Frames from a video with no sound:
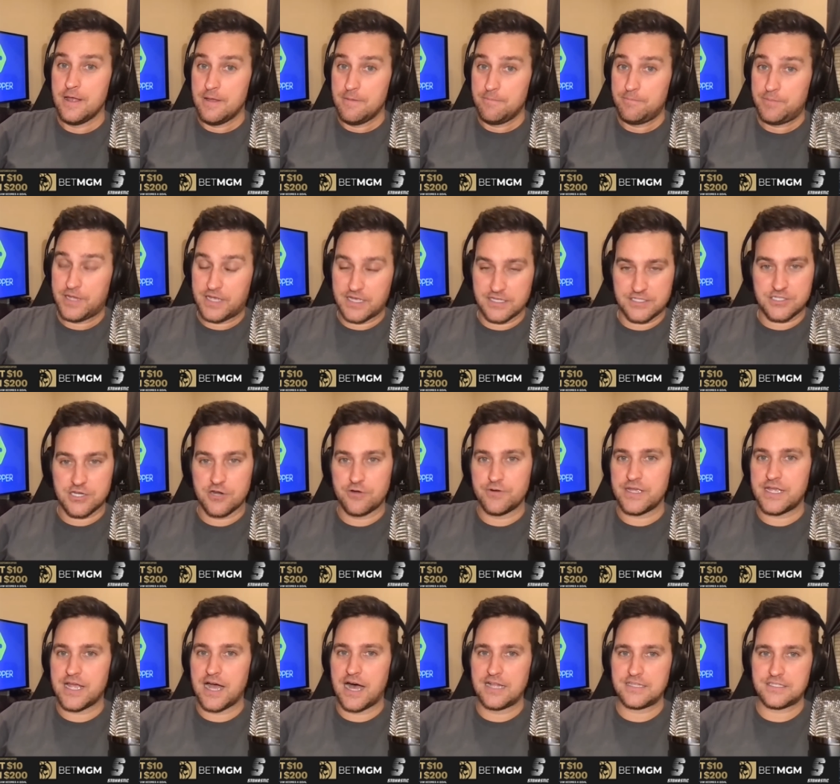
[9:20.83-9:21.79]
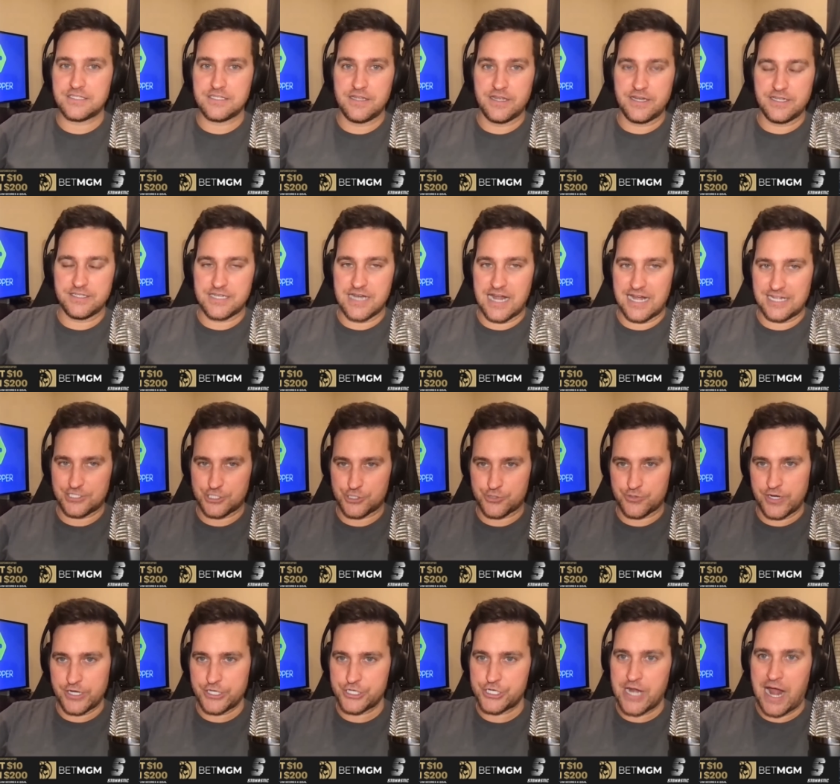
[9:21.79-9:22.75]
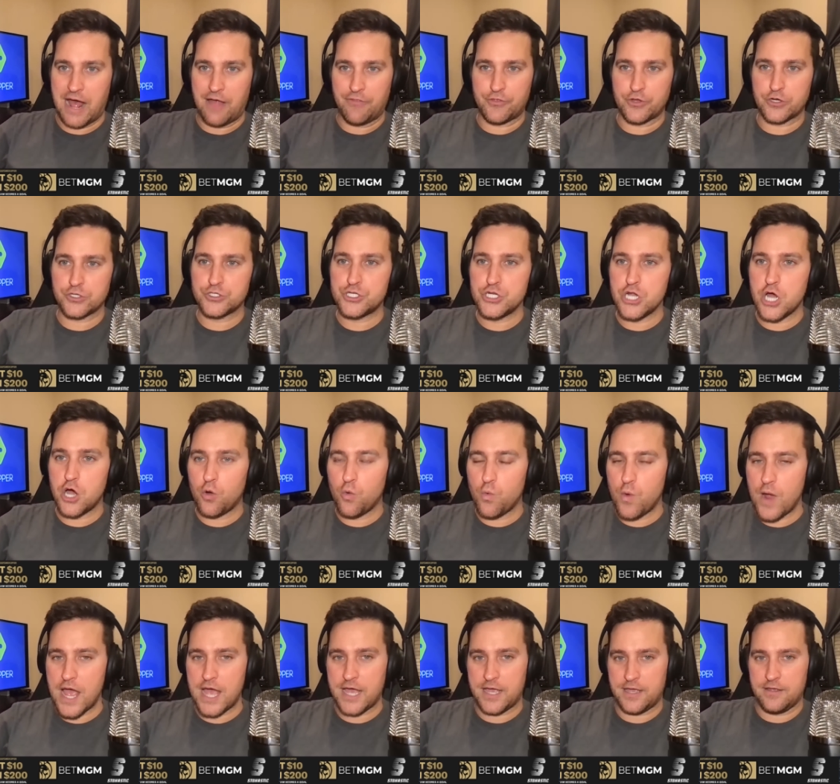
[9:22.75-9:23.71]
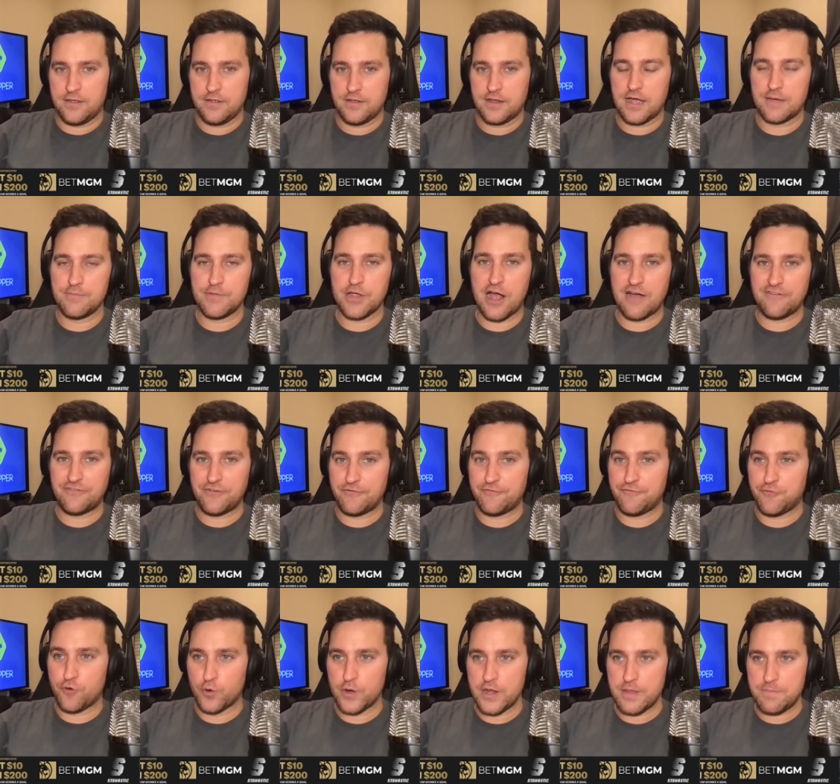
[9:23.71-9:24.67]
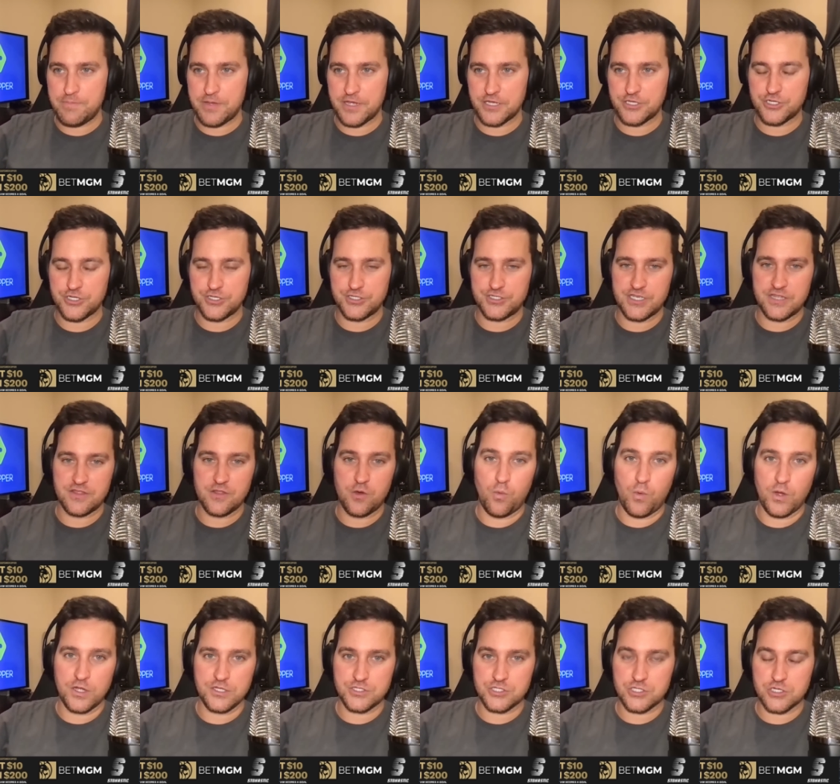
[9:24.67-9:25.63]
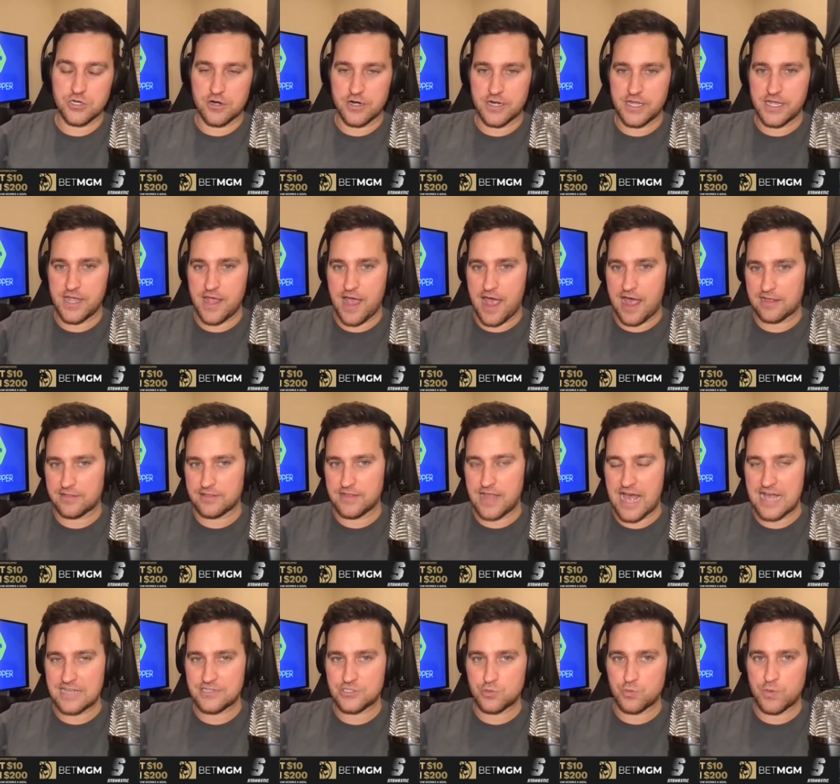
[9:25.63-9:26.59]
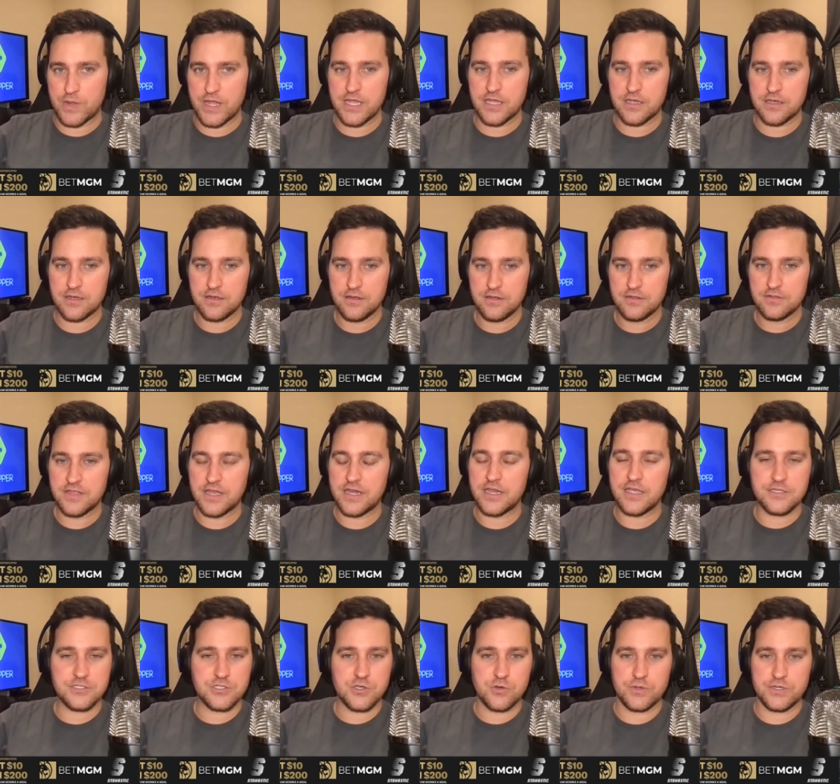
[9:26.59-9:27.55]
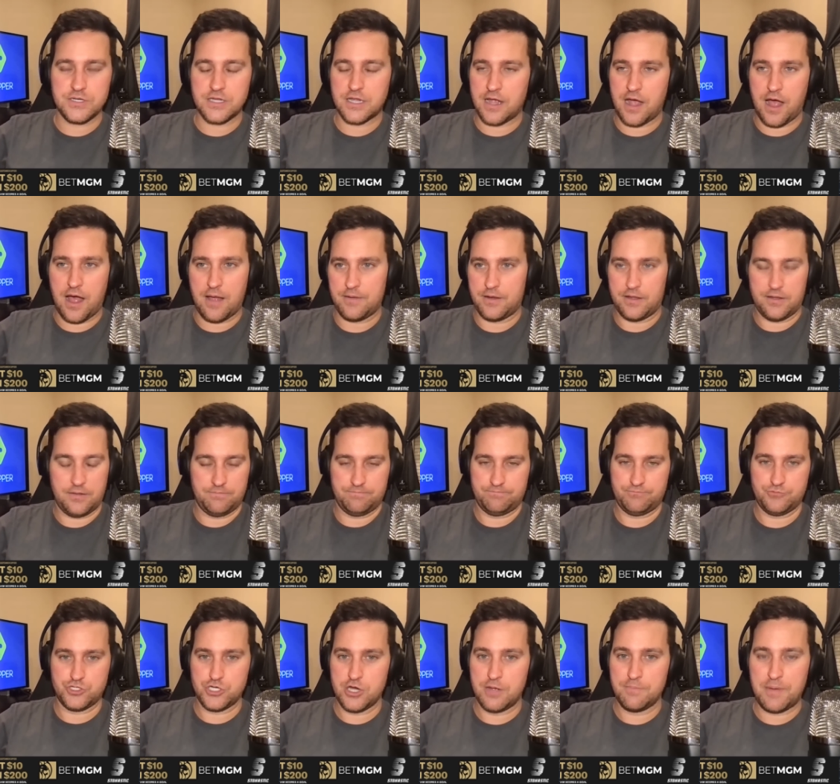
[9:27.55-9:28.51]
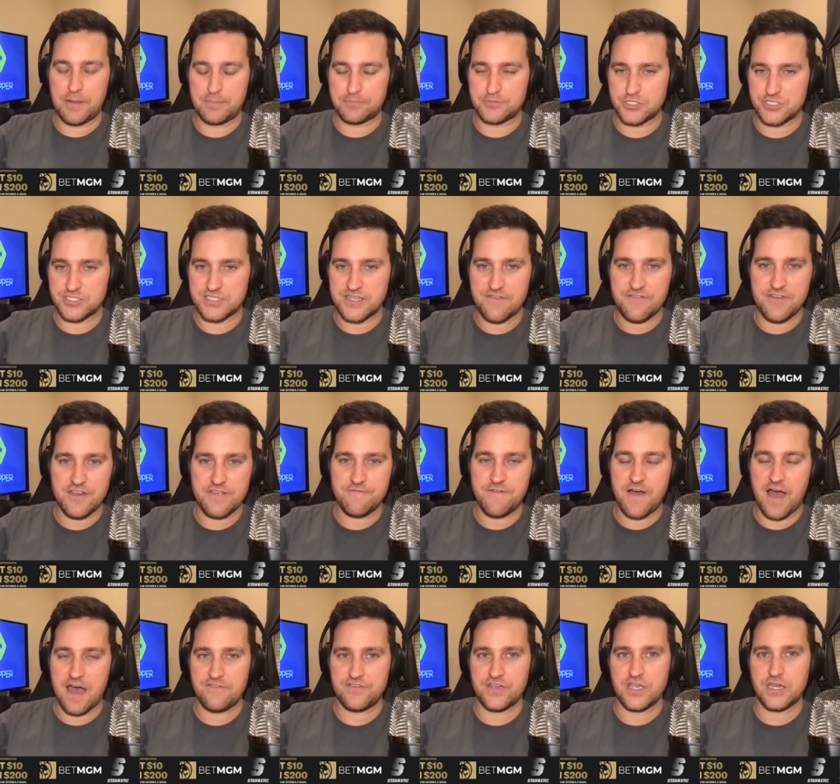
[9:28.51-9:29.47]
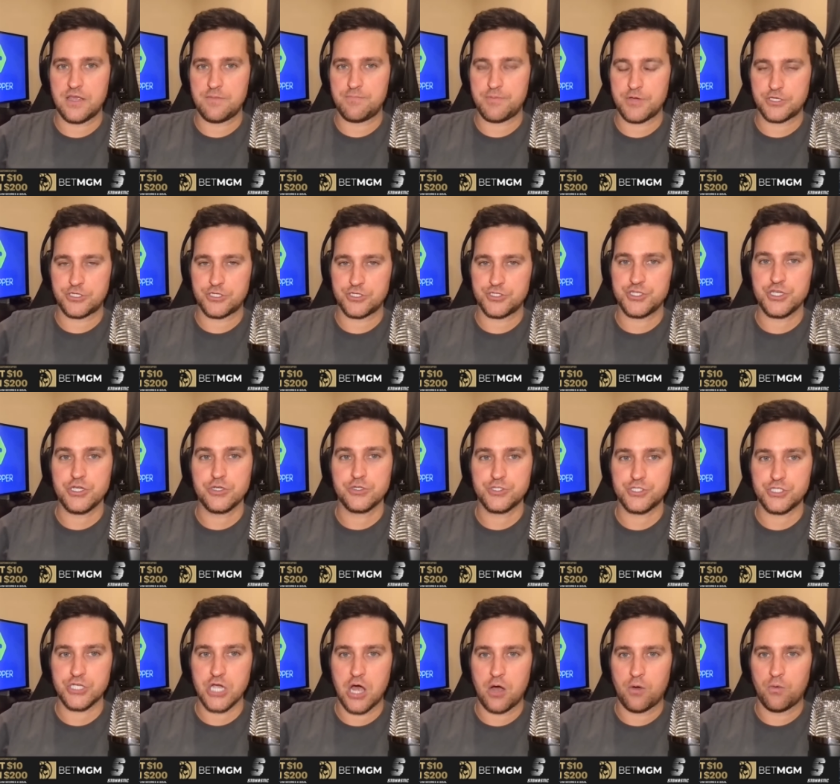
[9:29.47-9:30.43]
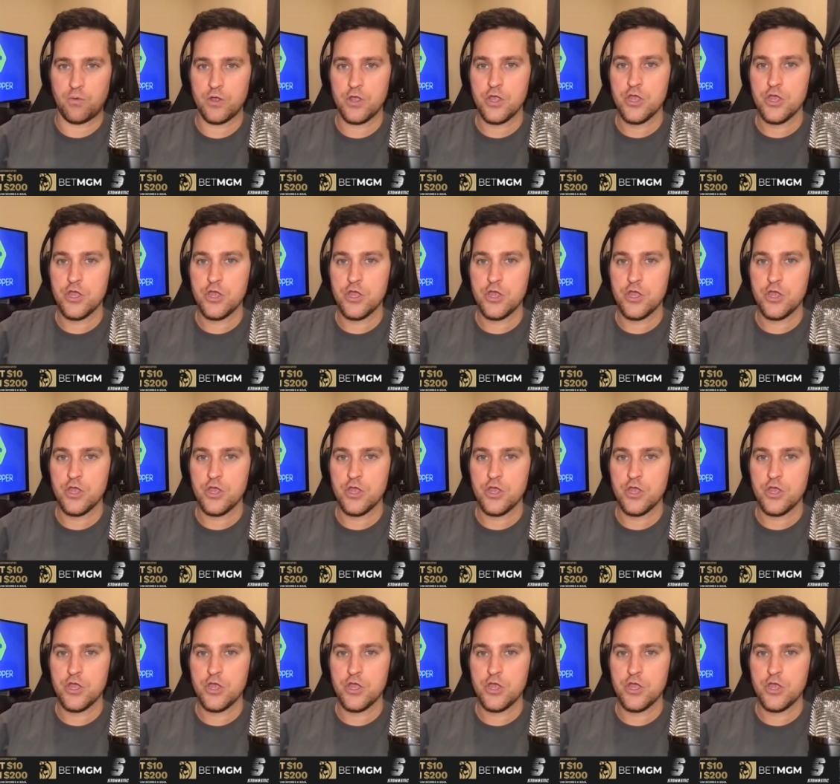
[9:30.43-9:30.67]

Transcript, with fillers: because Tony Gonsolin is not stretched out. There's no way coming off of 40 pitches in the one start he had last week that he is going to kind of jump up to 75, 80 pitches here. So